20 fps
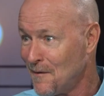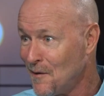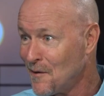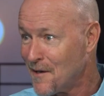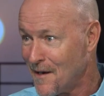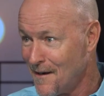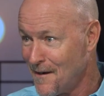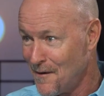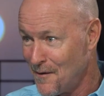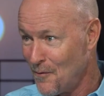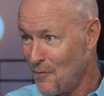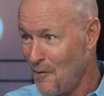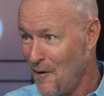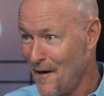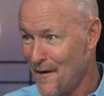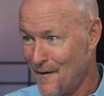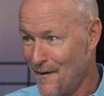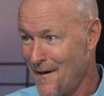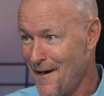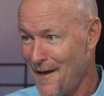looking
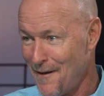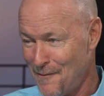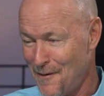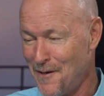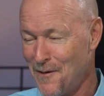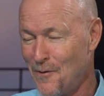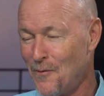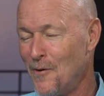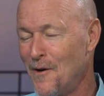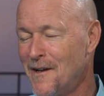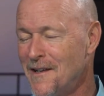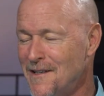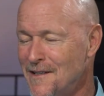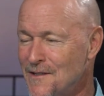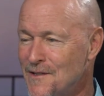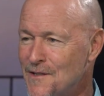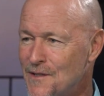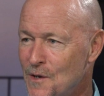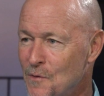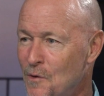underwater. How do I know where it
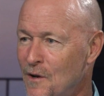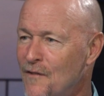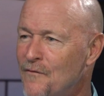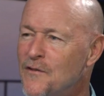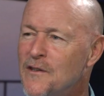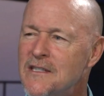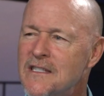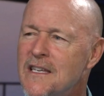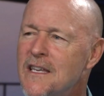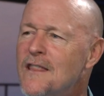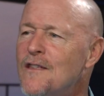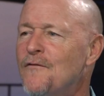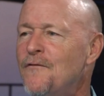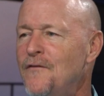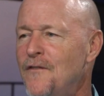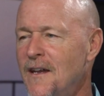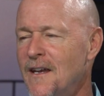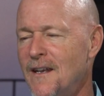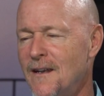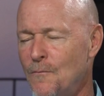is? So, well, if you see the
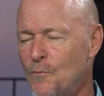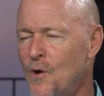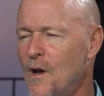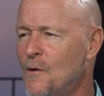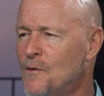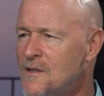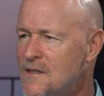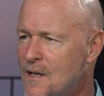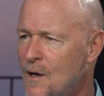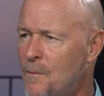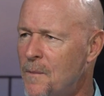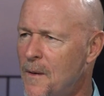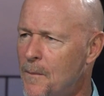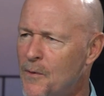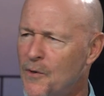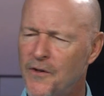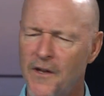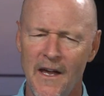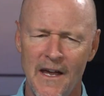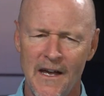fin, we always tell
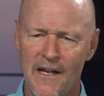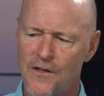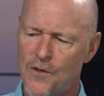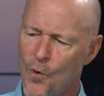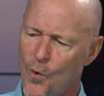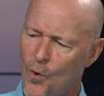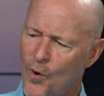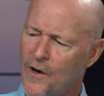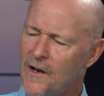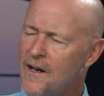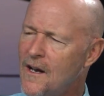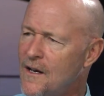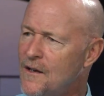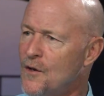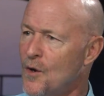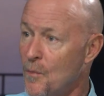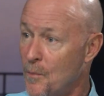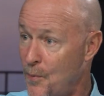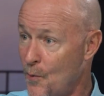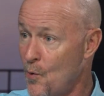people to orient
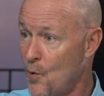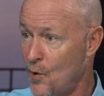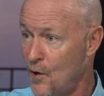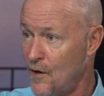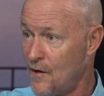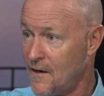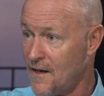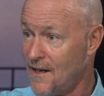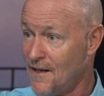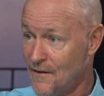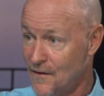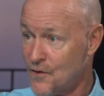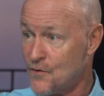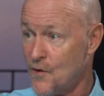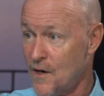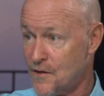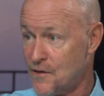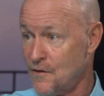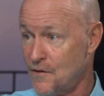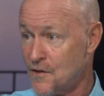your board in the
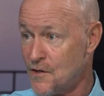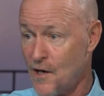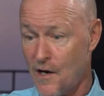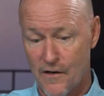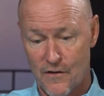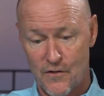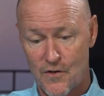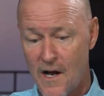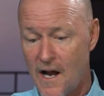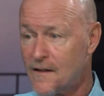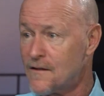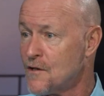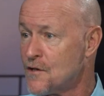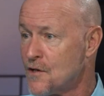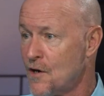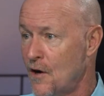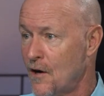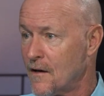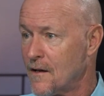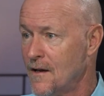direction of the shark, track the
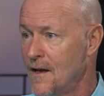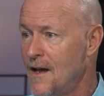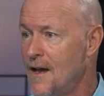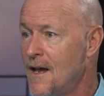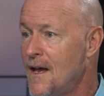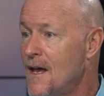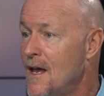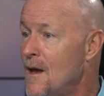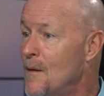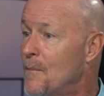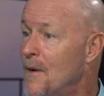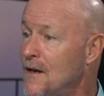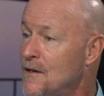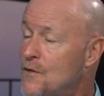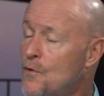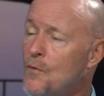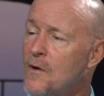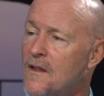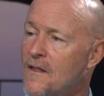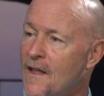shark. And by
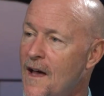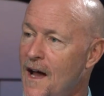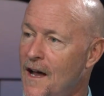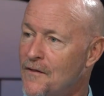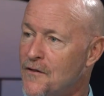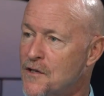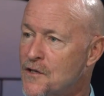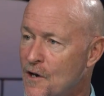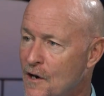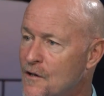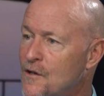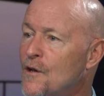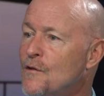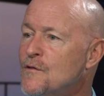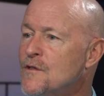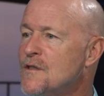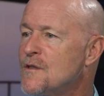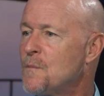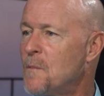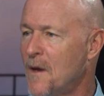doing that, the shark
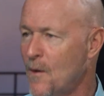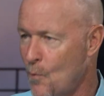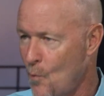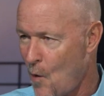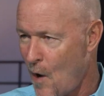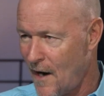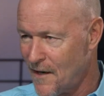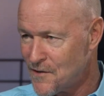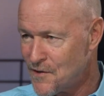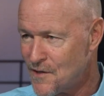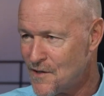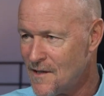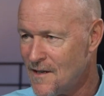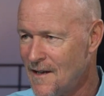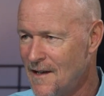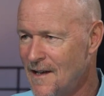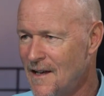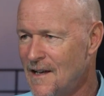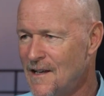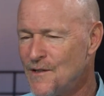knows it's being watched.
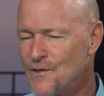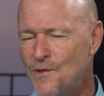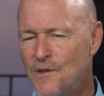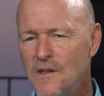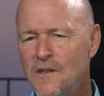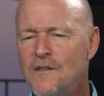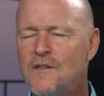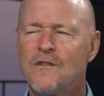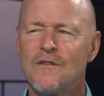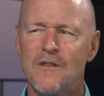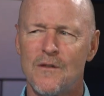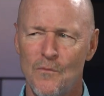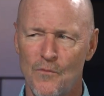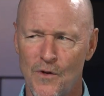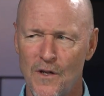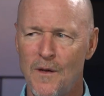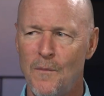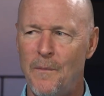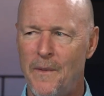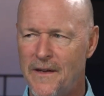So these are some
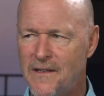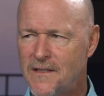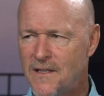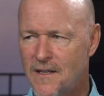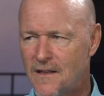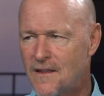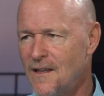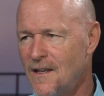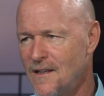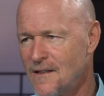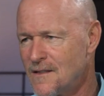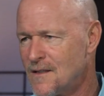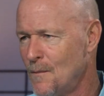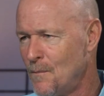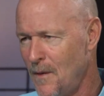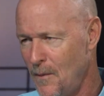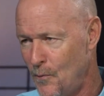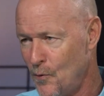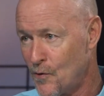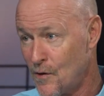really basic things that
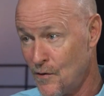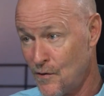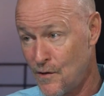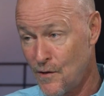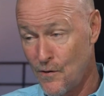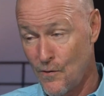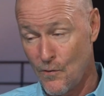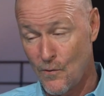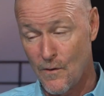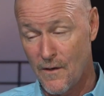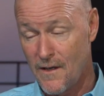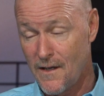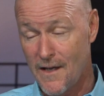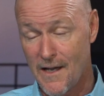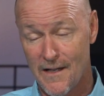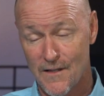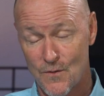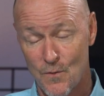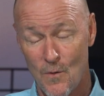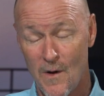people can do,
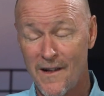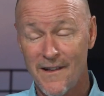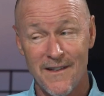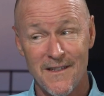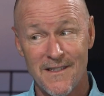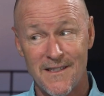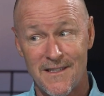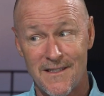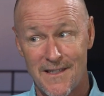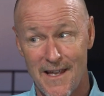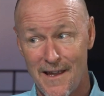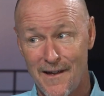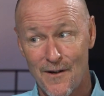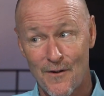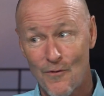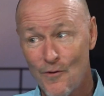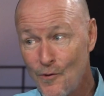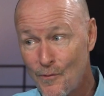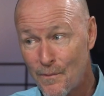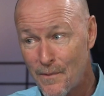as well as stay in a
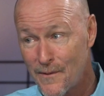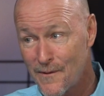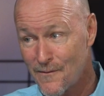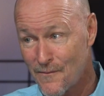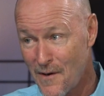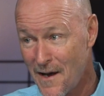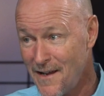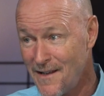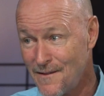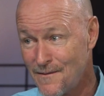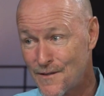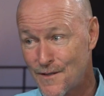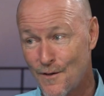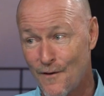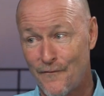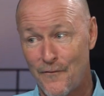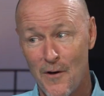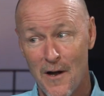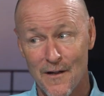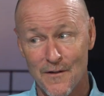group, right? So
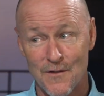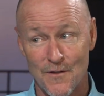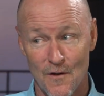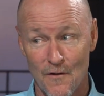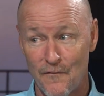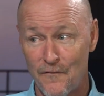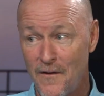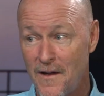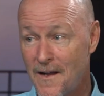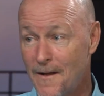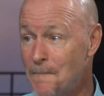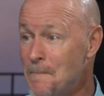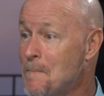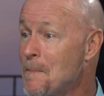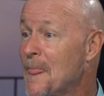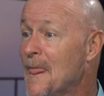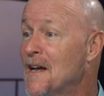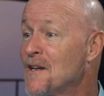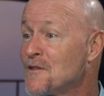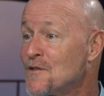if you're out surfing,
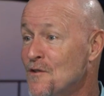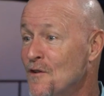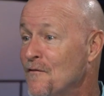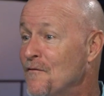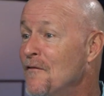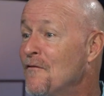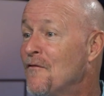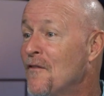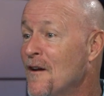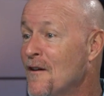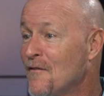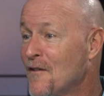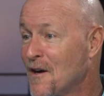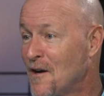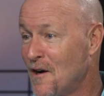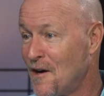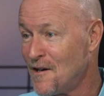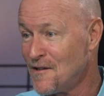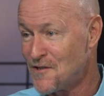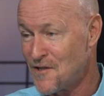surf in front of a
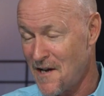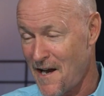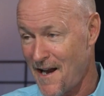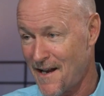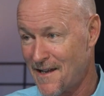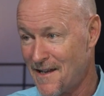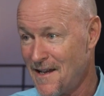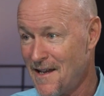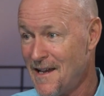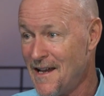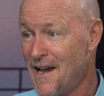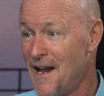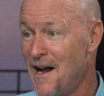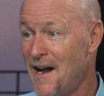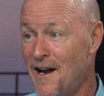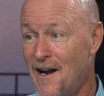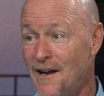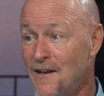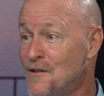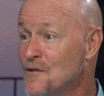guard shack.
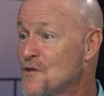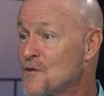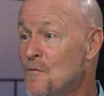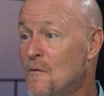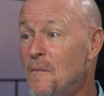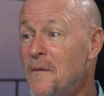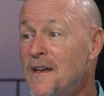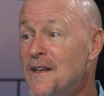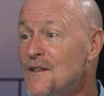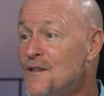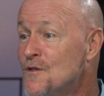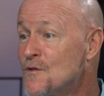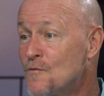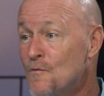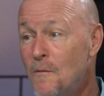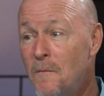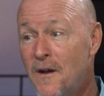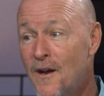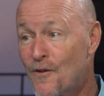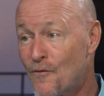Uh, you're swimming,
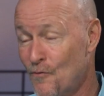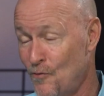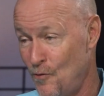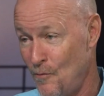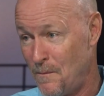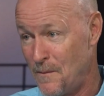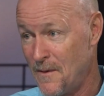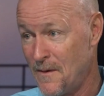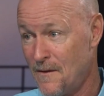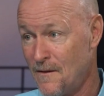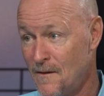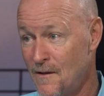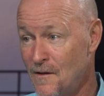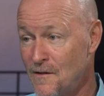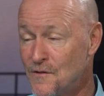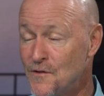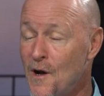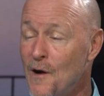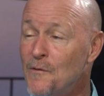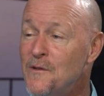swim in a group.
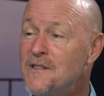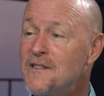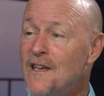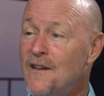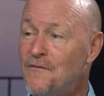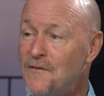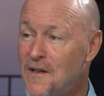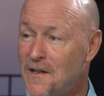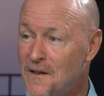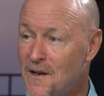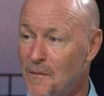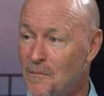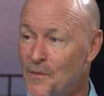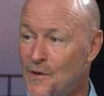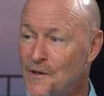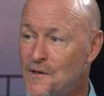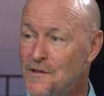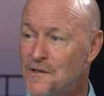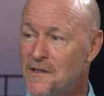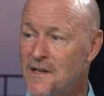There's always safety in
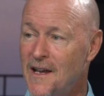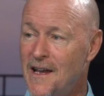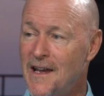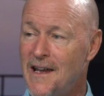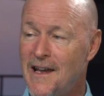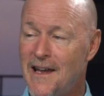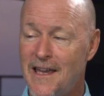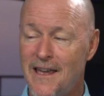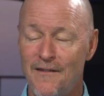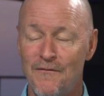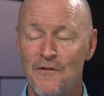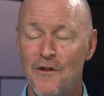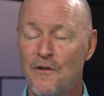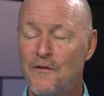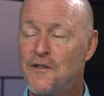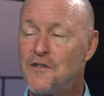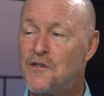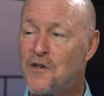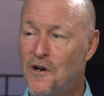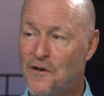numbers. Even though
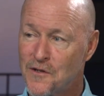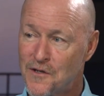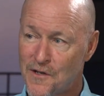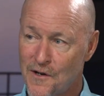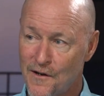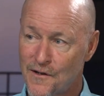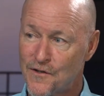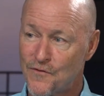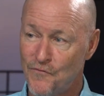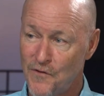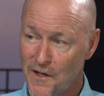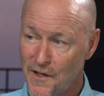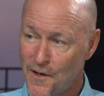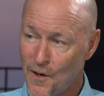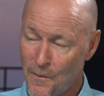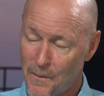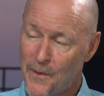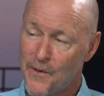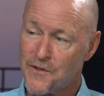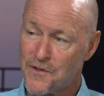these young sharks really
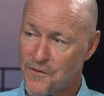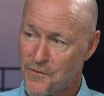don't pose a